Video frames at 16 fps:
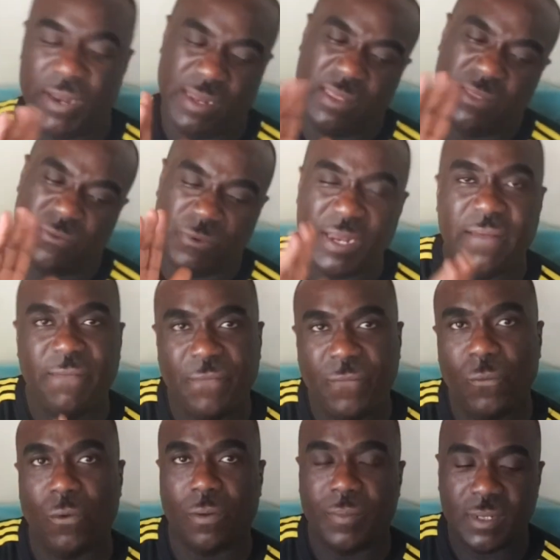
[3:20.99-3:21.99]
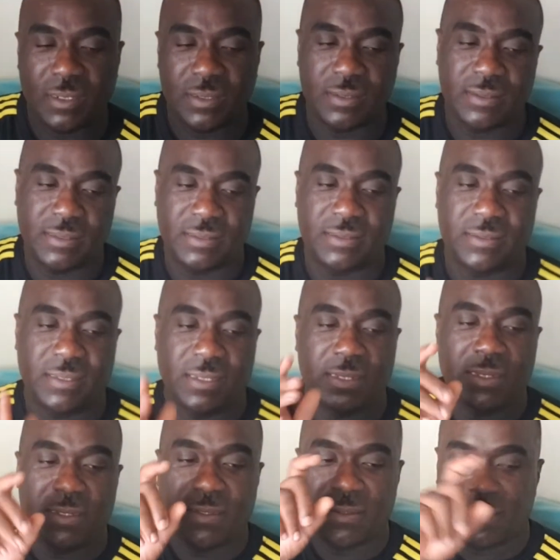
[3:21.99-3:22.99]
it's really four, but it's
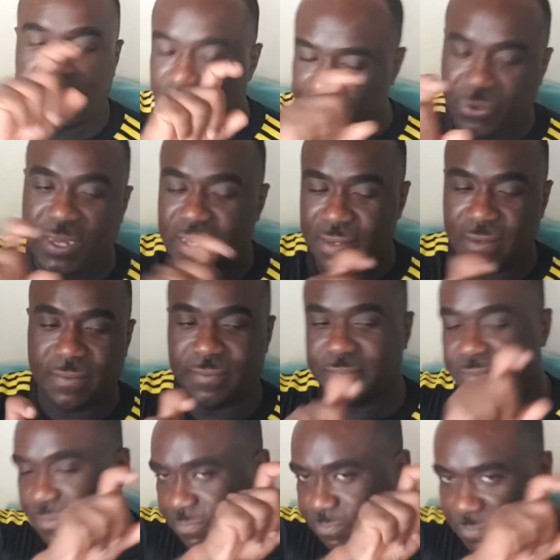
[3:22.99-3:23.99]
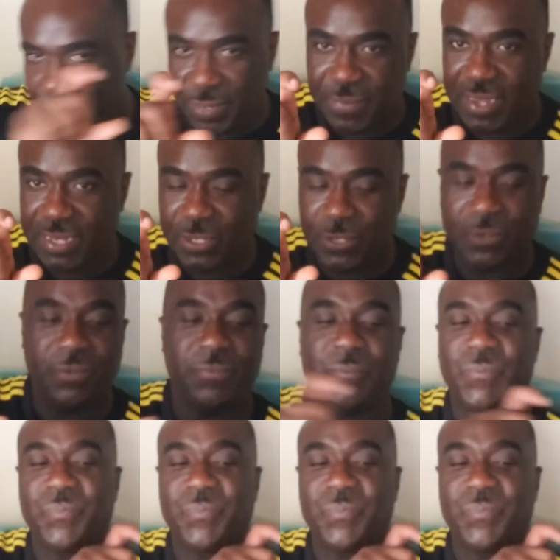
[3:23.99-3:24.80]
three: pimento,